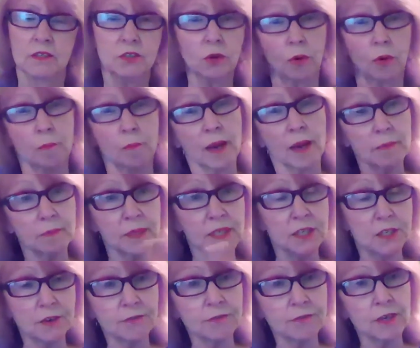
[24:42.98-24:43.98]
So it might
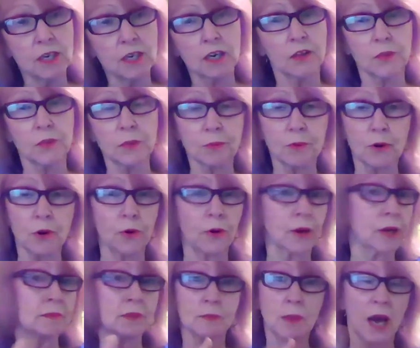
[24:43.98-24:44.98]
be different at other
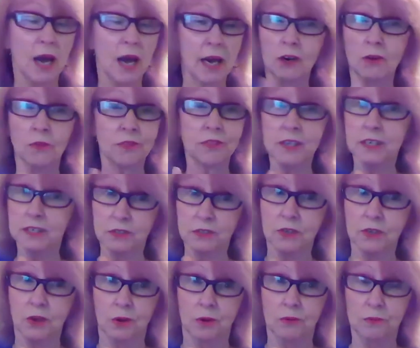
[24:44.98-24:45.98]
programs. I don't think
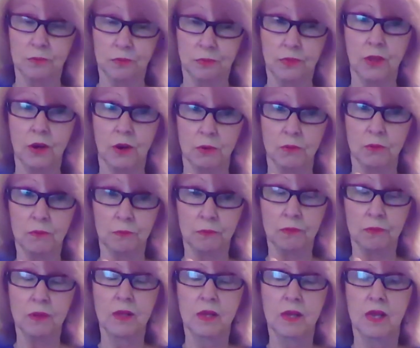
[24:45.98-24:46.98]
so, though.
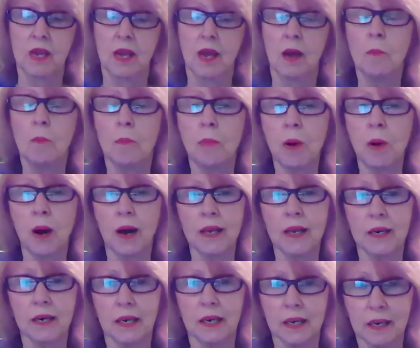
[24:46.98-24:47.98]

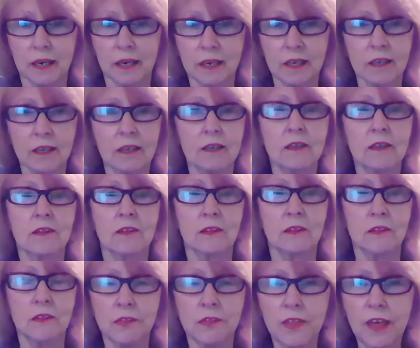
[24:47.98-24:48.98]
But
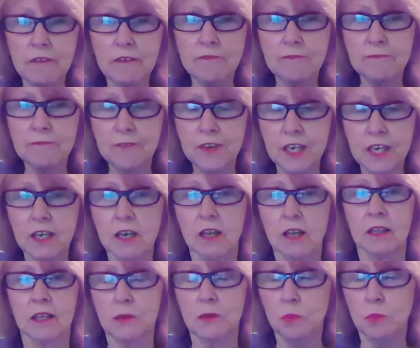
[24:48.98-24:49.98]
they
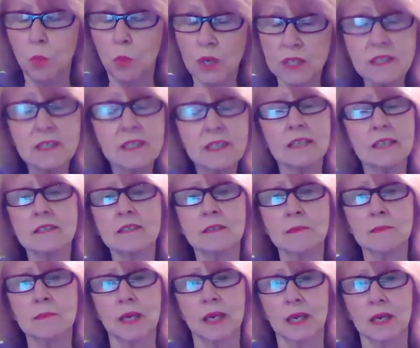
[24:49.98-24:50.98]
feel, and one said
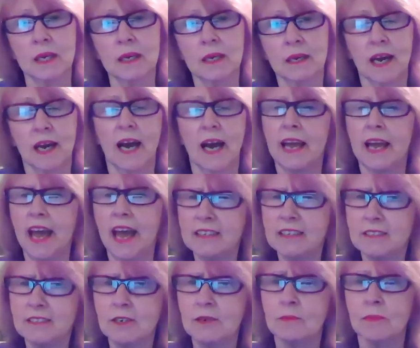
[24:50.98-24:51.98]
to me, I
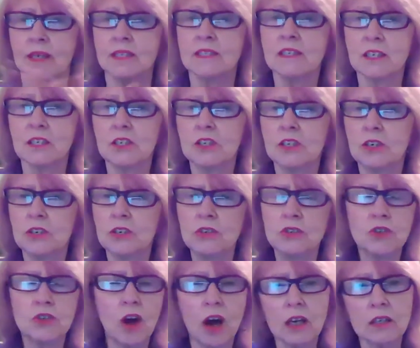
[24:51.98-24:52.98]
asked him, I said,
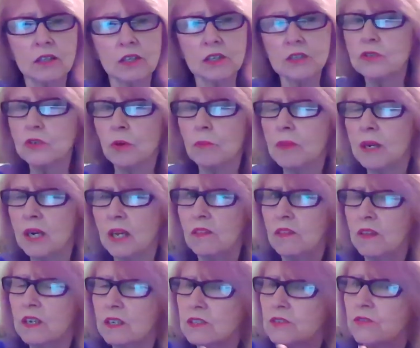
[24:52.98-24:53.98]
your dog does so
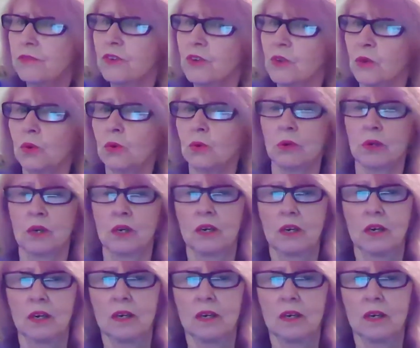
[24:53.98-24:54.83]
many things for you,